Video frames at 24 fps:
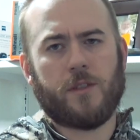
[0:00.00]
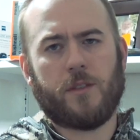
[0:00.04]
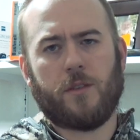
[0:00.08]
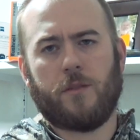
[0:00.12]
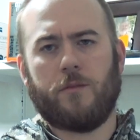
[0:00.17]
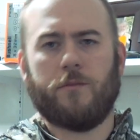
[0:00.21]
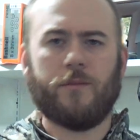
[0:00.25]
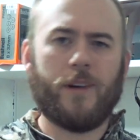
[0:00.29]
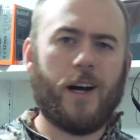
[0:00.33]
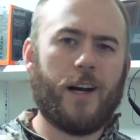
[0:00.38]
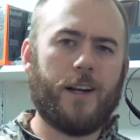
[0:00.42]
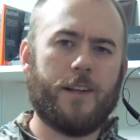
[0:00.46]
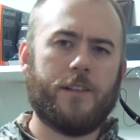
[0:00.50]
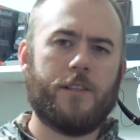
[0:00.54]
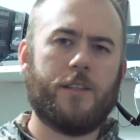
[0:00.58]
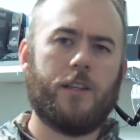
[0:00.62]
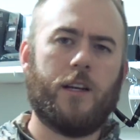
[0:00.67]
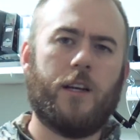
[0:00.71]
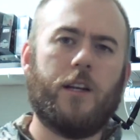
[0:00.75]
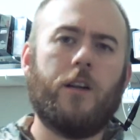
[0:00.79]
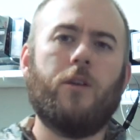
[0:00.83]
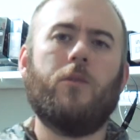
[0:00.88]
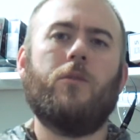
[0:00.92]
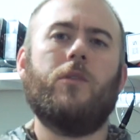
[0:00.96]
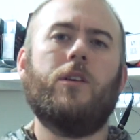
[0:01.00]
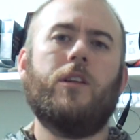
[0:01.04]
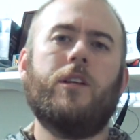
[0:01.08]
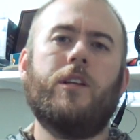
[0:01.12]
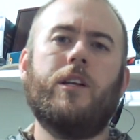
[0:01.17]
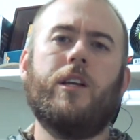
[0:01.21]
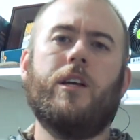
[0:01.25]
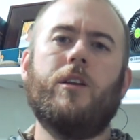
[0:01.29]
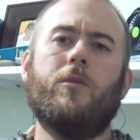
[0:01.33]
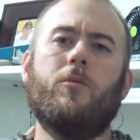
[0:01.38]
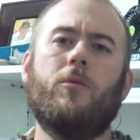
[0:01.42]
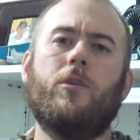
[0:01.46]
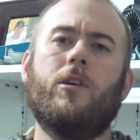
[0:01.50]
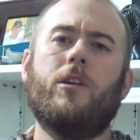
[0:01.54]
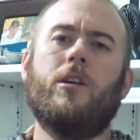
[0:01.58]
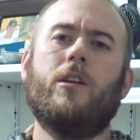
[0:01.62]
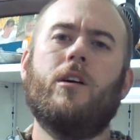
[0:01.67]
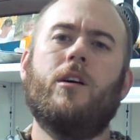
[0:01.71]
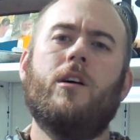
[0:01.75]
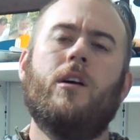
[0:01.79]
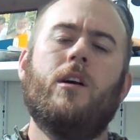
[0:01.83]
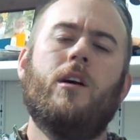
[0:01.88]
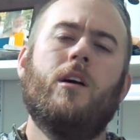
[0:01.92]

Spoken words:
So honestly, I don't really need one.